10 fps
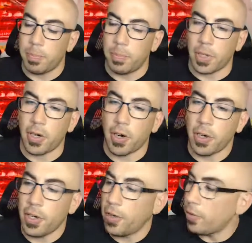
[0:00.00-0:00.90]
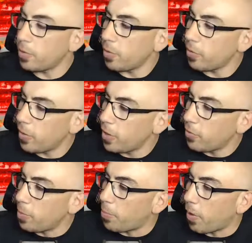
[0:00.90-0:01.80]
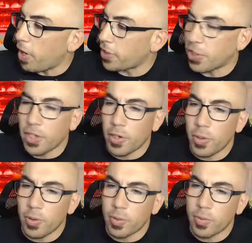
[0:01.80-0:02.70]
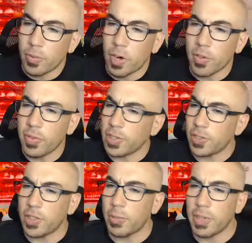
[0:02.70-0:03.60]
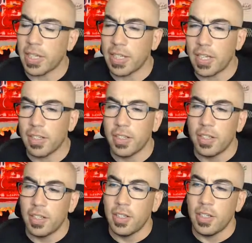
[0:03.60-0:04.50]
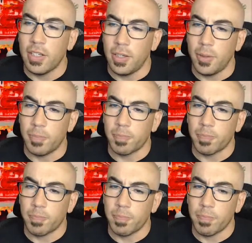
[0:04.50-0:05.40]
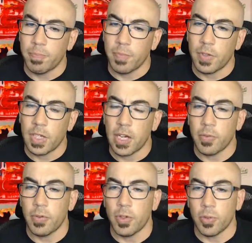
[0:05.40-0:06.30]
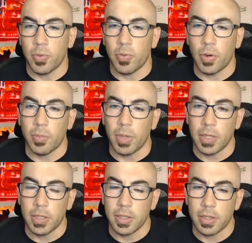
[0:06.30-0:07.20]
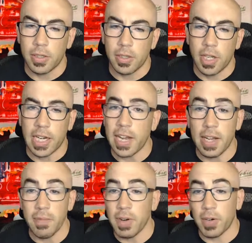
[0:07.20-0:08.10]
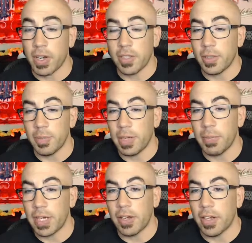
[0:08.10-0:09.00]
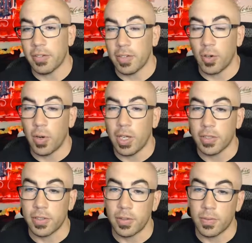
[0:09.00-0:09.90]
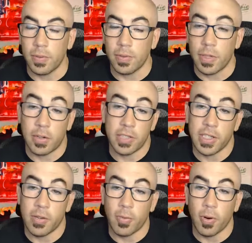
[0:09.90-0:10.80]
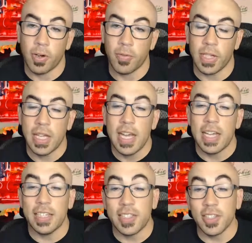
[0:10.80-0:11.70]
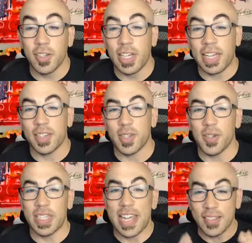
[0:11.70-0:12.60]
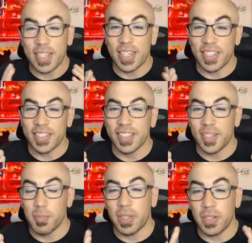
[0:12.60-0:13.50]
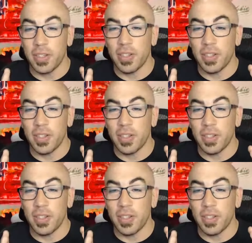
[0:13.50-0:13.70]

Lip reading: Barcario. I'm going to find that for you. Baraccio rockfish or something like that. I caught a few of those before, but I've never caught something that big out in La Jolla. So I was out in that 400 feet. And this thing took like, the only downside is, but